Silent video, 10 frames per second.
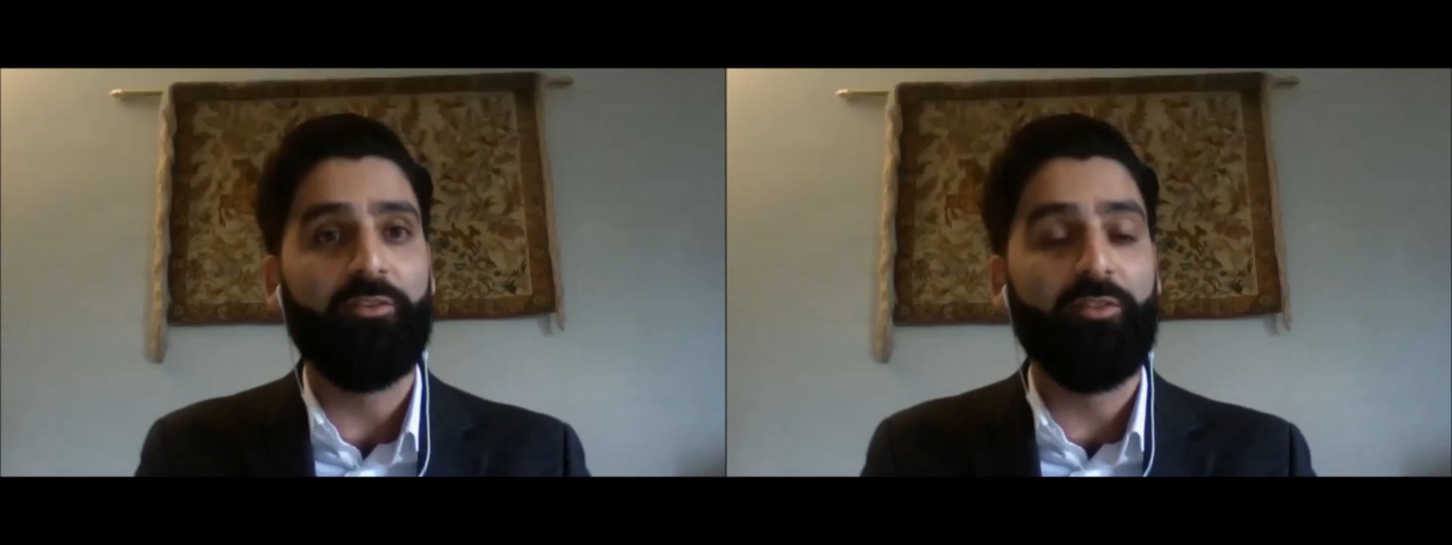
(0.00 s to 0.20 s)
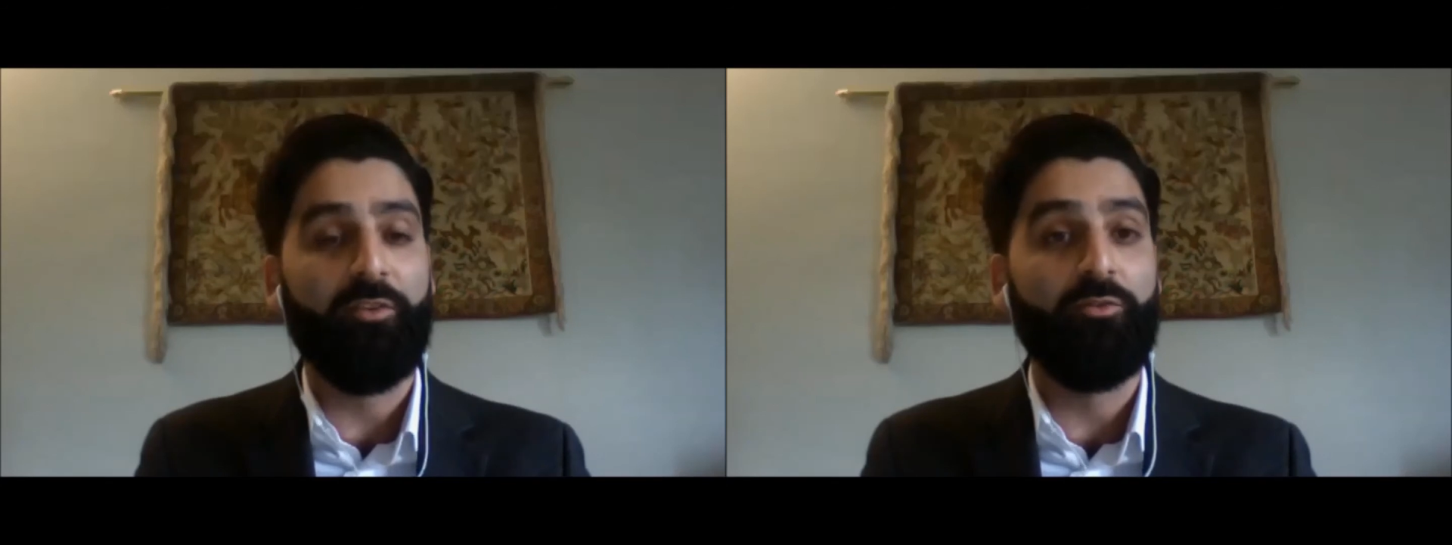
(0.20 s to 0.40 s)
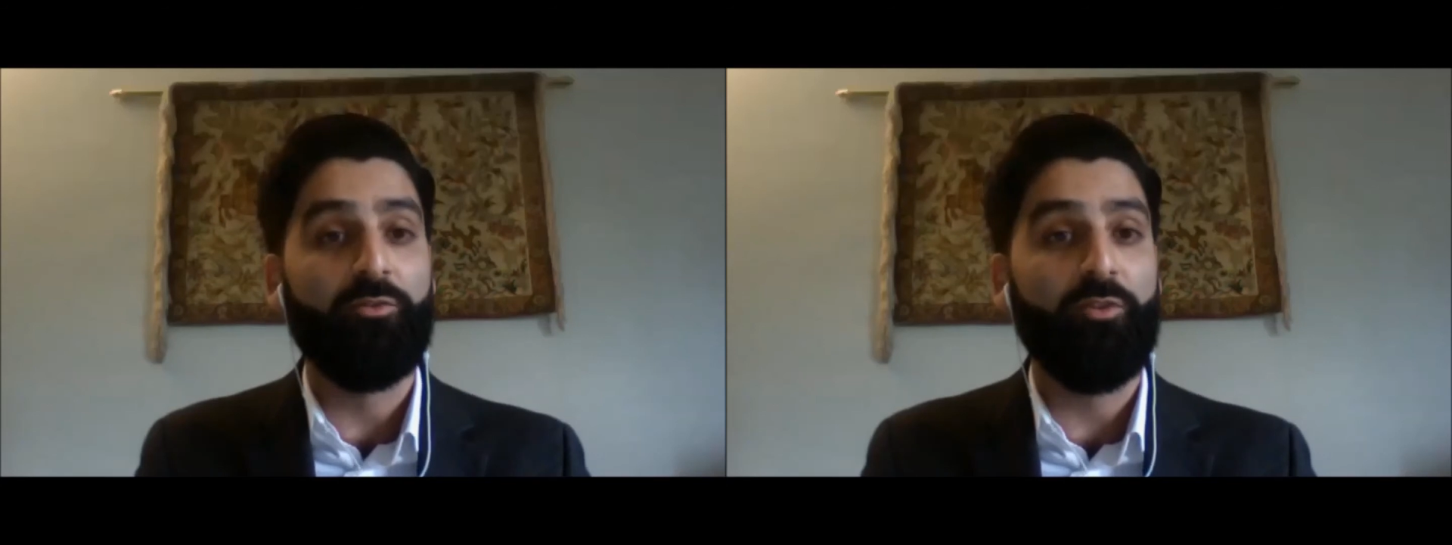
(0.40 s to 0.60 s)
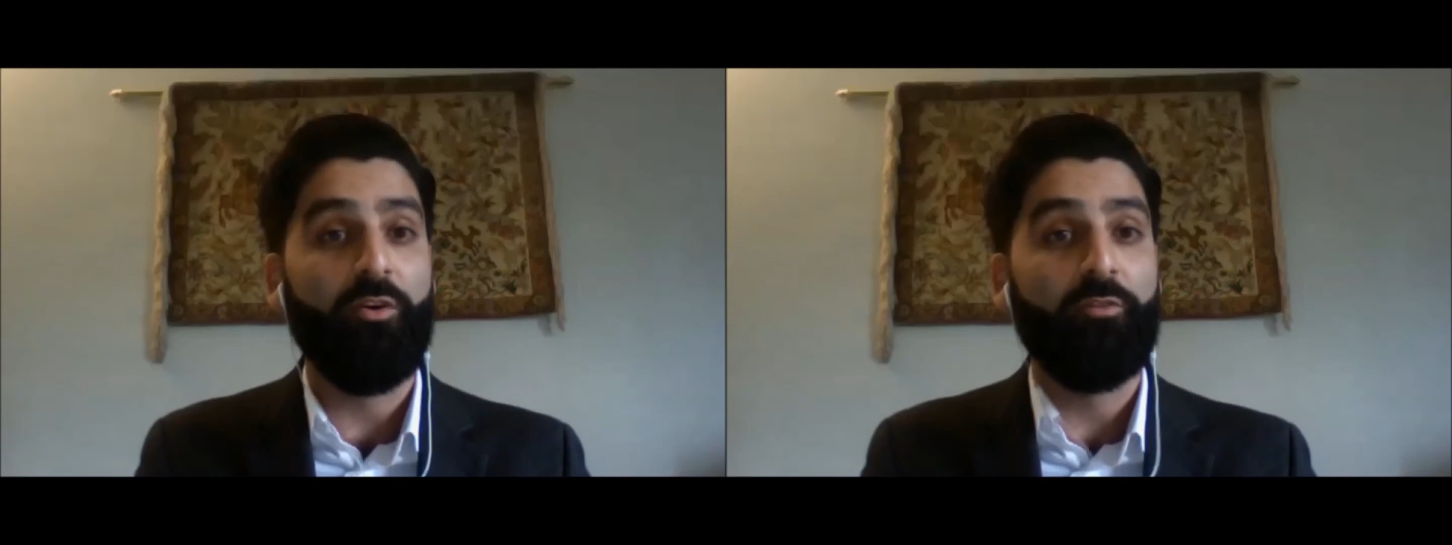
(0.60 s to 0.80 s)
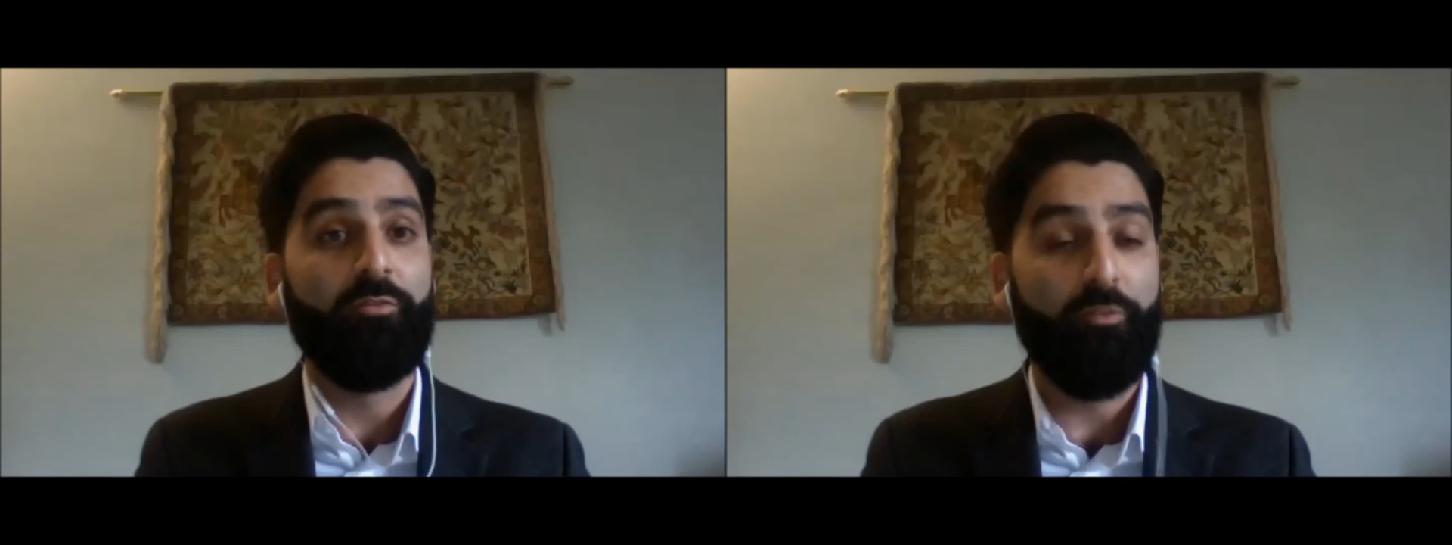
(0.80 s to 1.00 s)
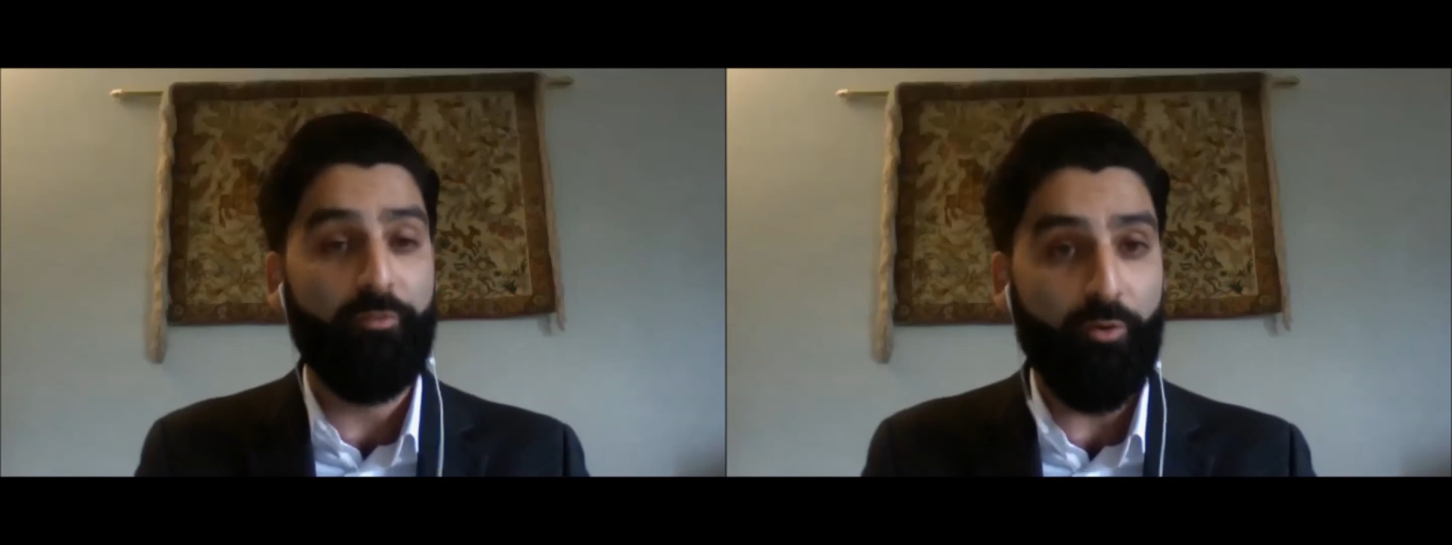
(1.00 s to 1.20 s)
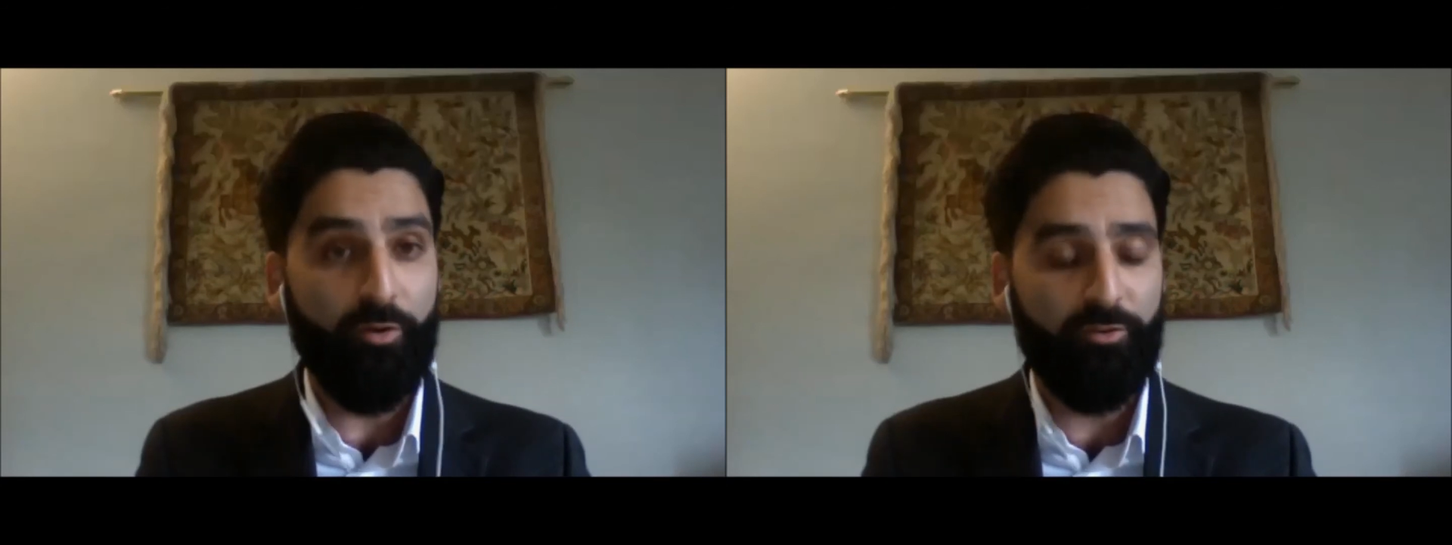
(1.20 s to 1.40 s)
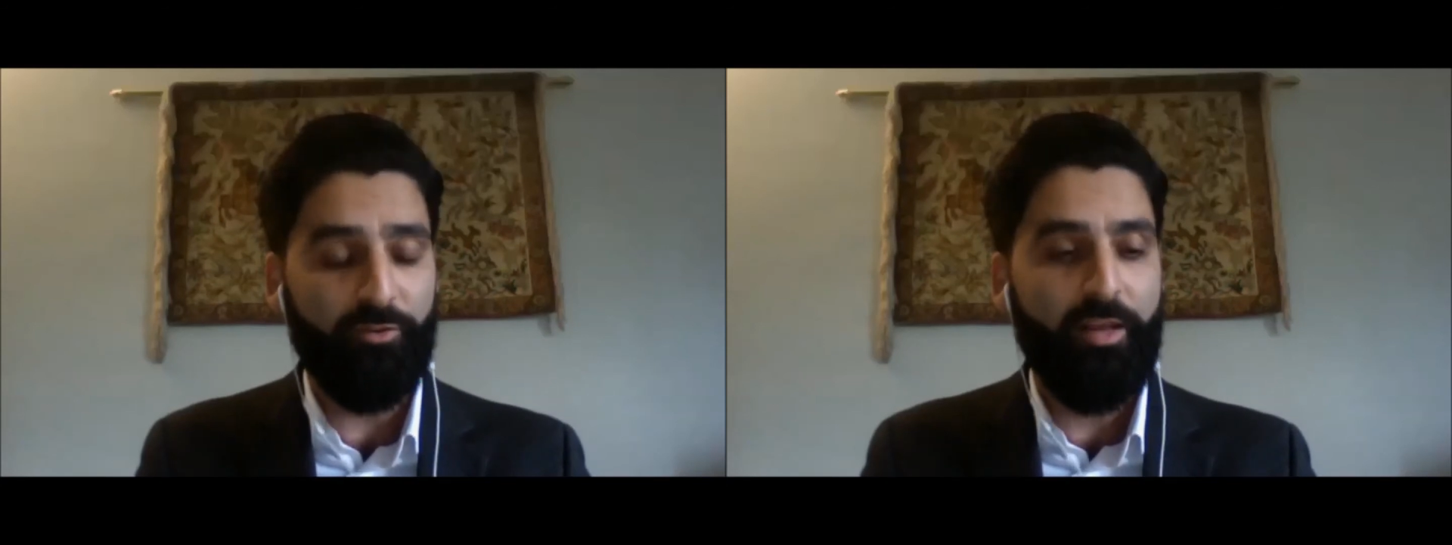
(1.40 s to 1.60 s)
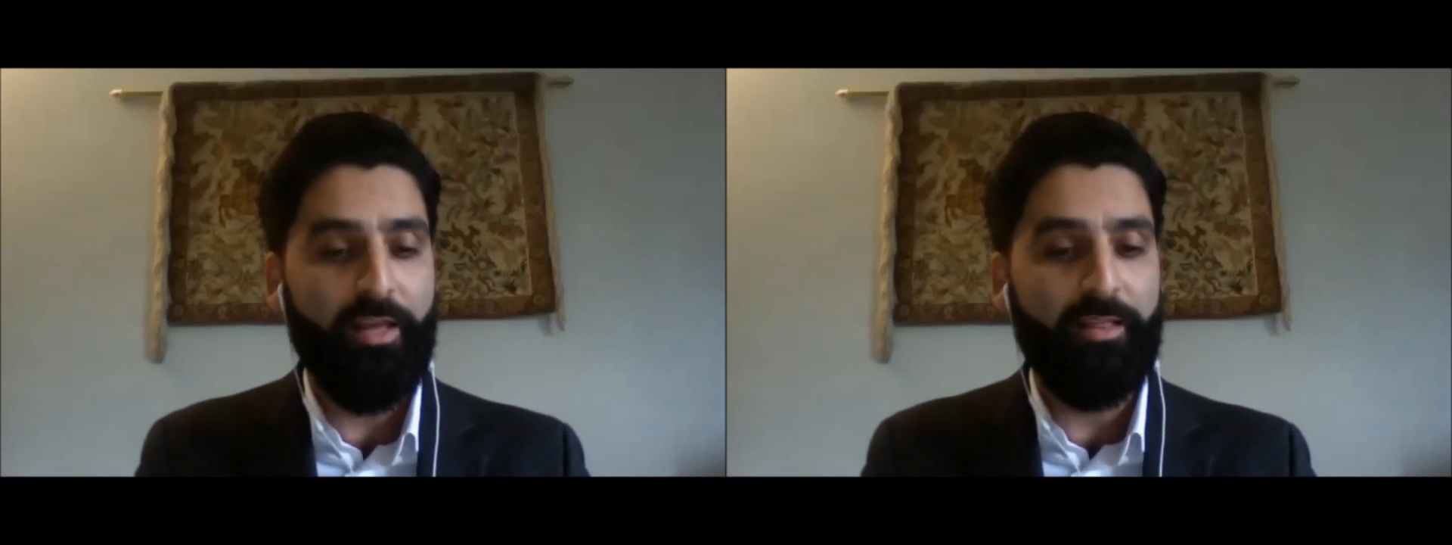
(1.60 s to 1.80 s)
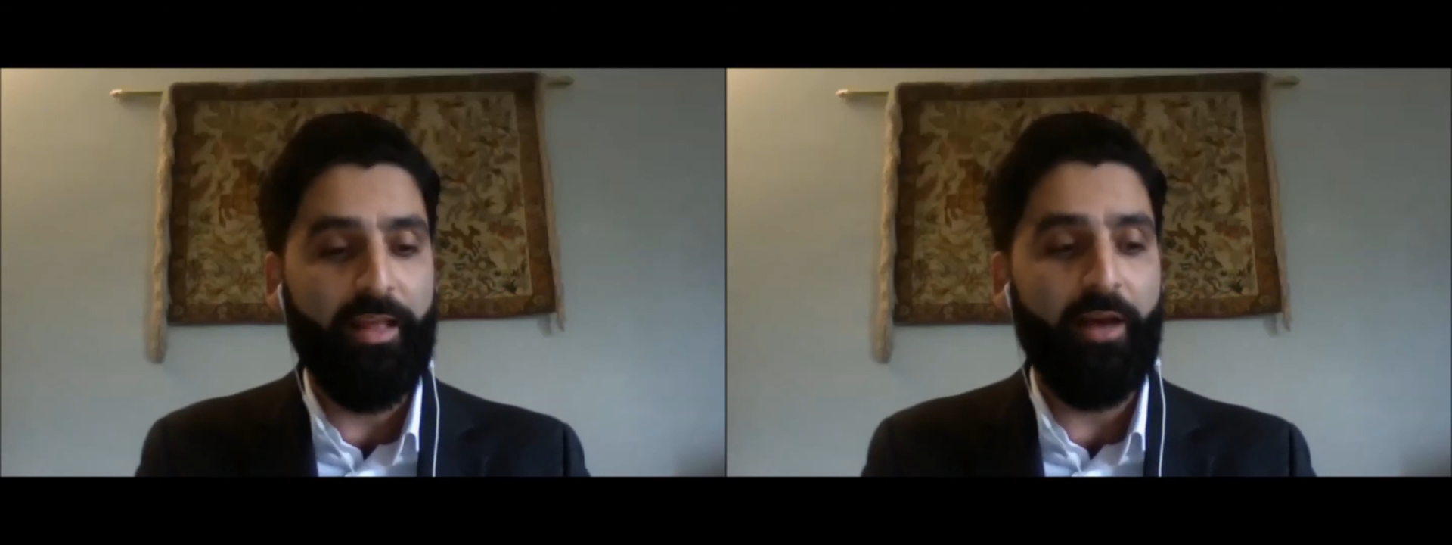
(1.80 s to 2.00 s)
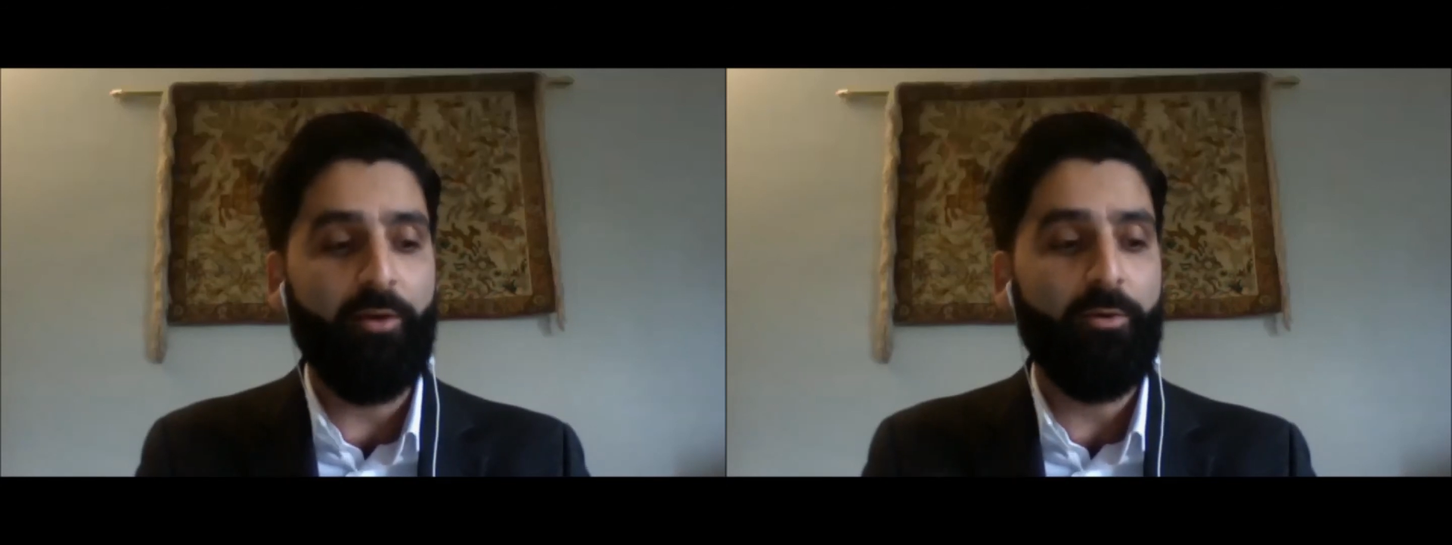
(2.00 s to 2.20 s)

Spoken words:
use of force. Now,